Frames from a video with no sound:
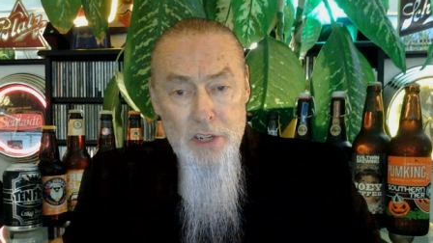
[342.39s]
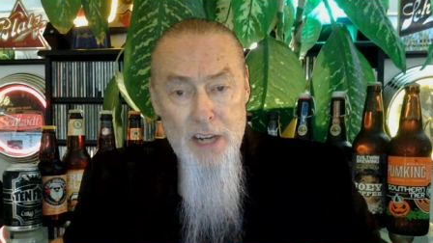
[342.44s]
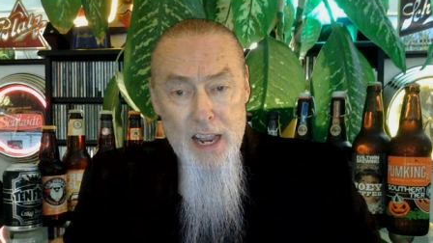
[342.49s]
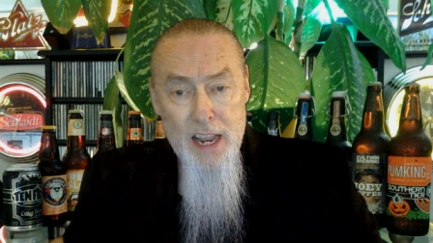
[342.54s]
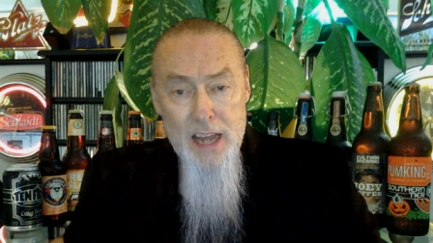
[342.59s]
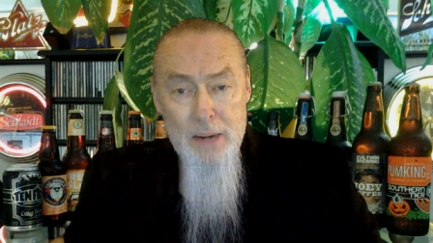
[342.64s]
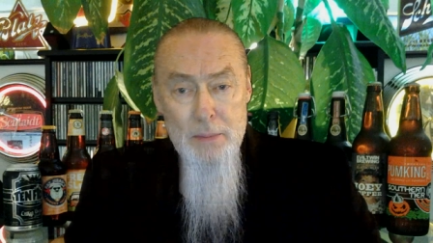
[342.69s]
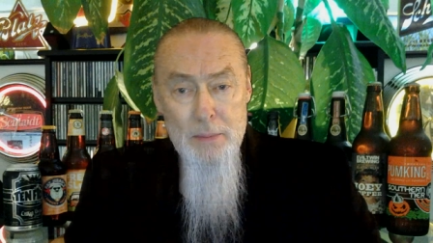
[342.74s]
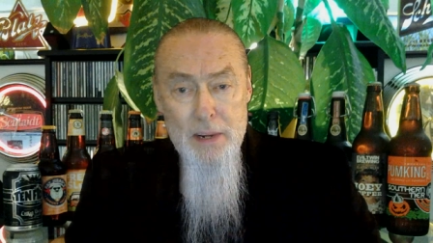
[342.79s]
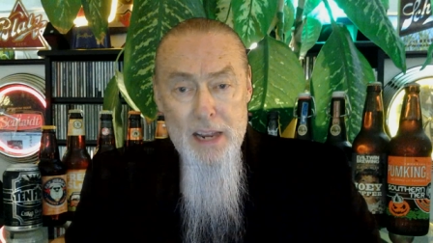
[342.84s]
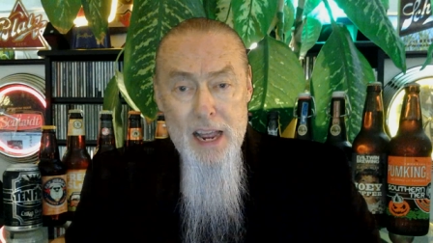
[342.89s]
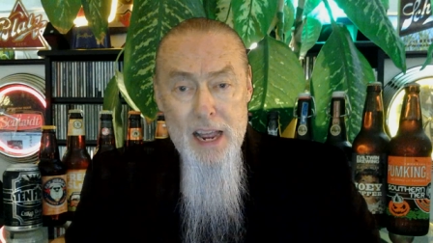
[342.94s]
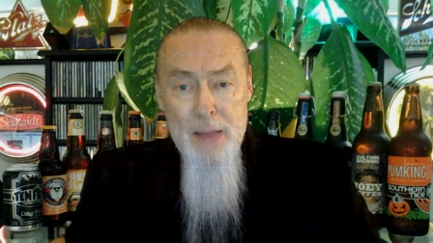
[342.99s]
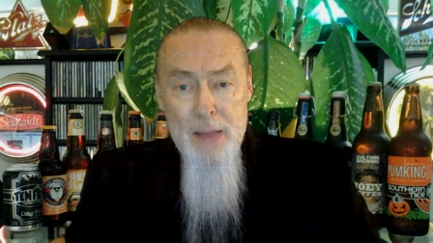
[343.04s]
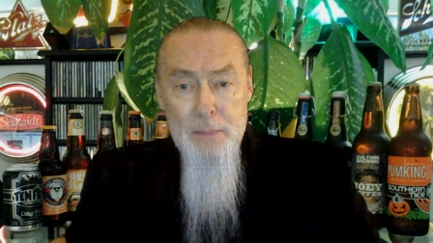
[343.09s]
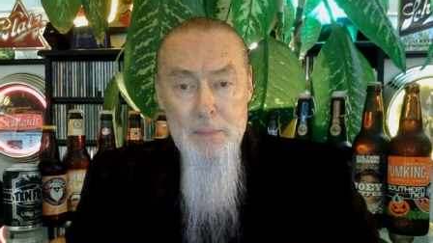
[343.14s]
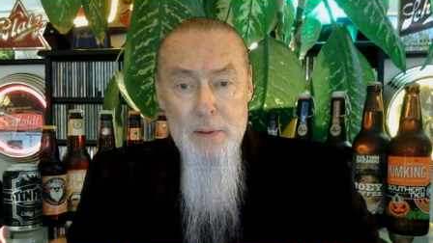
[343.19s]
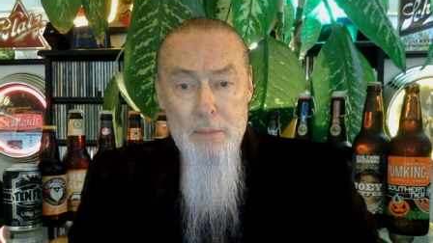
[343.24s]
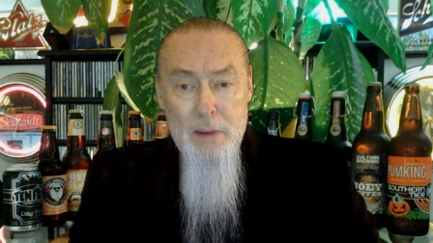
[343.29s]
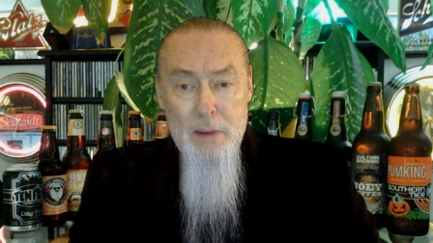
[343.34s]
You got to be
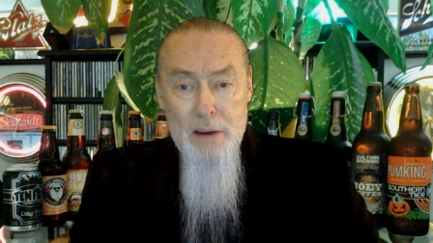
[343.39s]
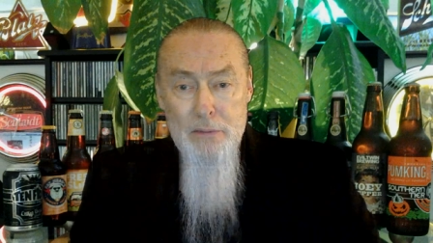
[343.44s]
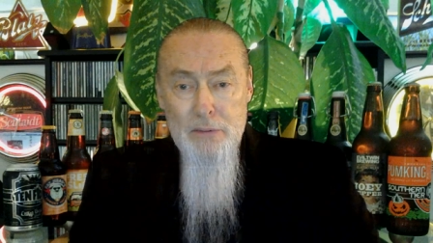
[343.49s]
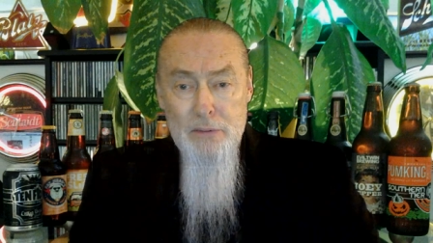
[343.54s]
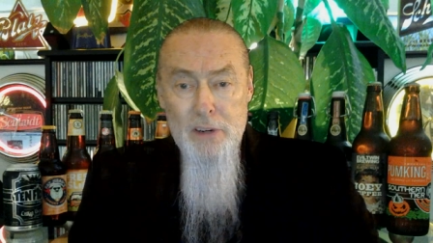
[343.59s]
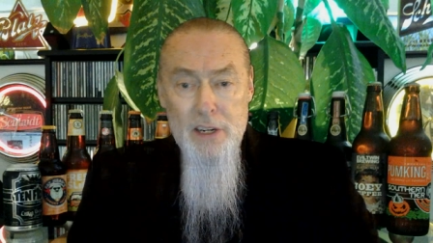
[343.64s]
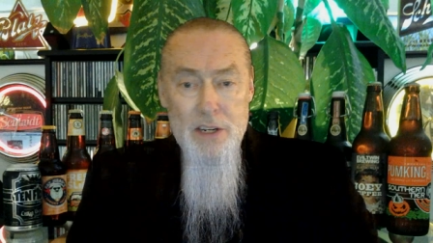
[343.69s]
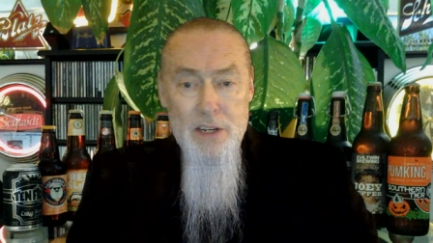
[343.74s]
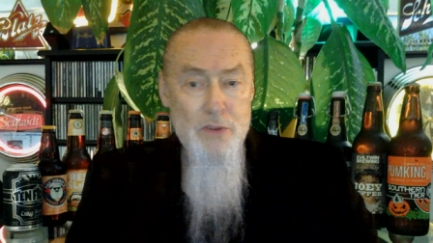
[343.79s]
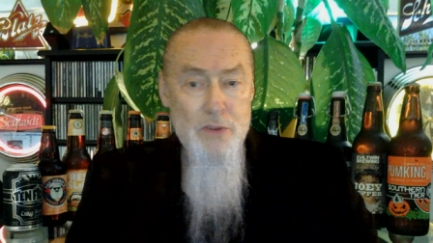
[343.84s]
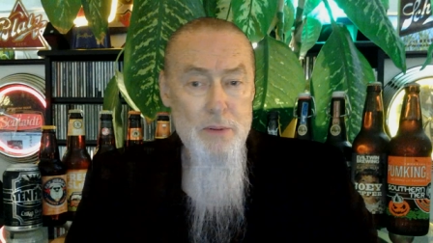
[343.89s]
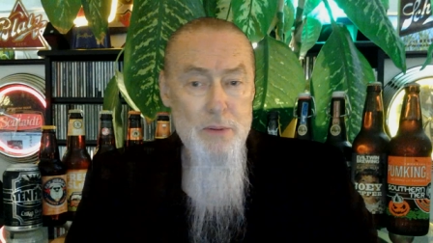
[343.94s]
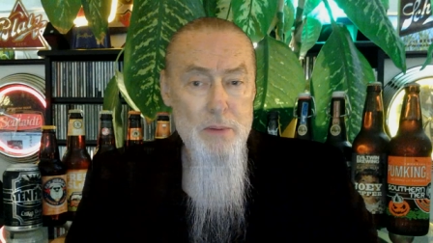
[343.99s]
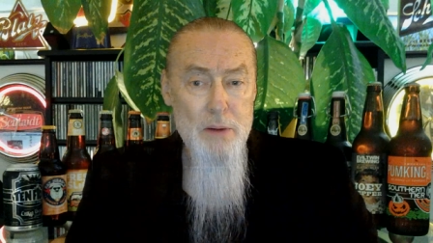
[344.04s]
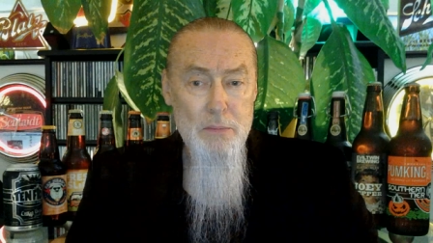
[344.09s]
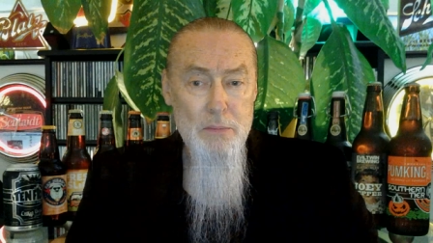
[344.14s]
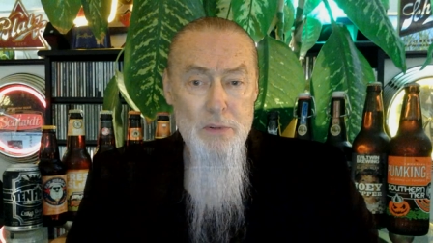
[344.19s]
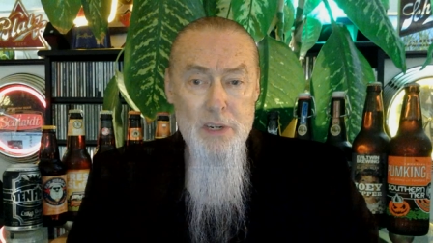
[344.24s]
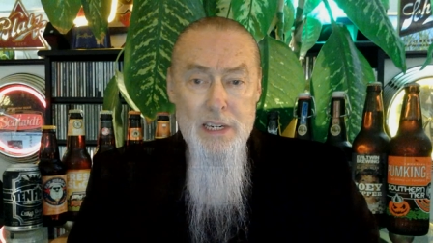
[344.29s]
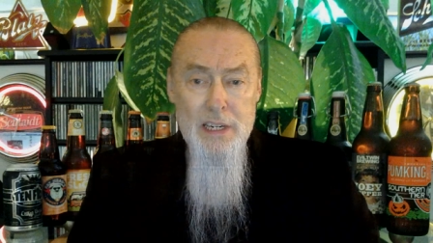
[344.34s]
happy, my friends.
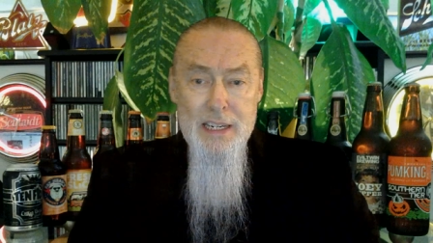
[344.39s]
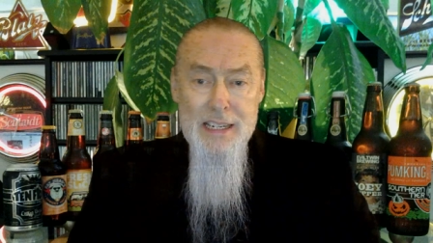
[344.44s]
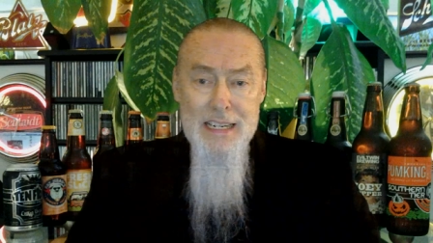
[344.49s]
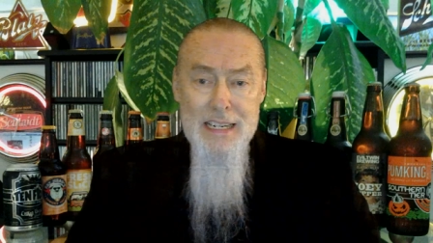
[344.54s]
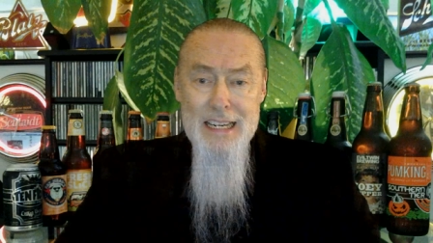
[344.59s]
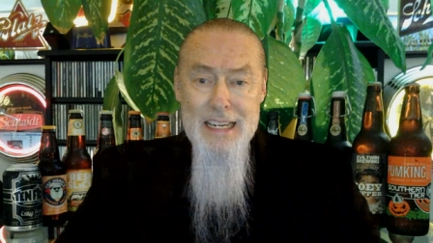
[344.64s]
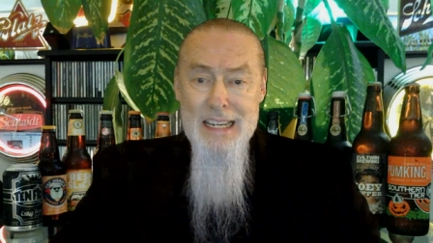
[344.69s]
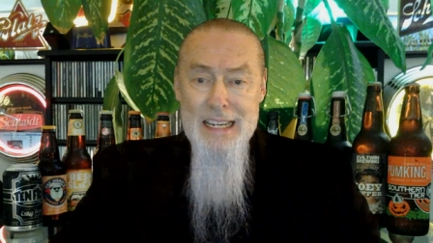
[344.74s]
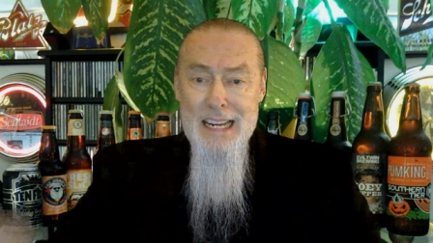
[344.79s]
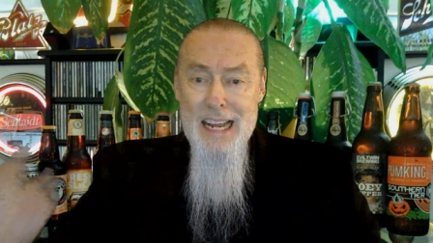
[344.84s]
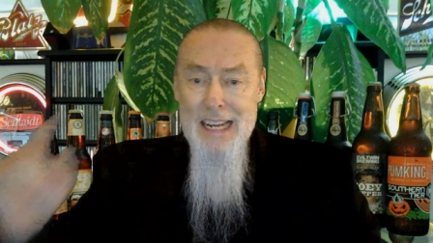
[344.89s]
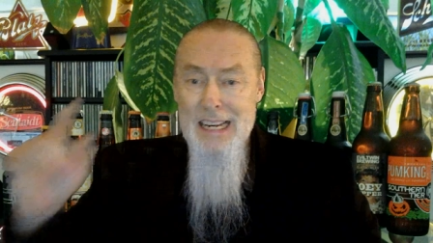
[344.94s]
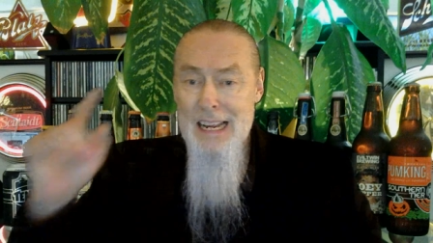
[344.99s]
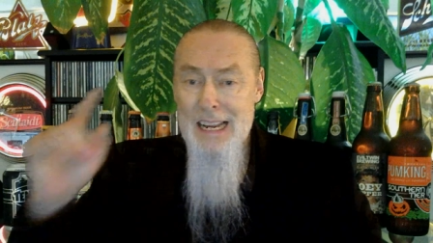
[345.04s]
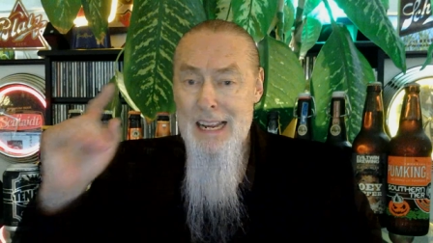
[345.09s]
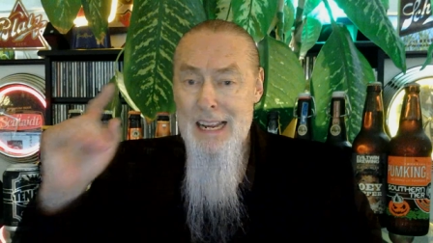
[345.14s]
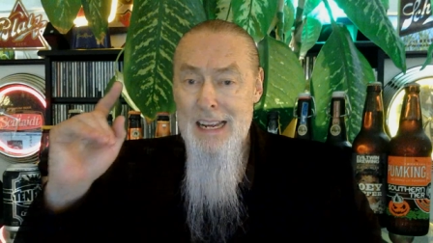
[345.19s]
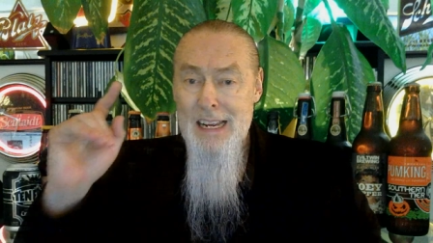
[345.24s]
Remember, he said that.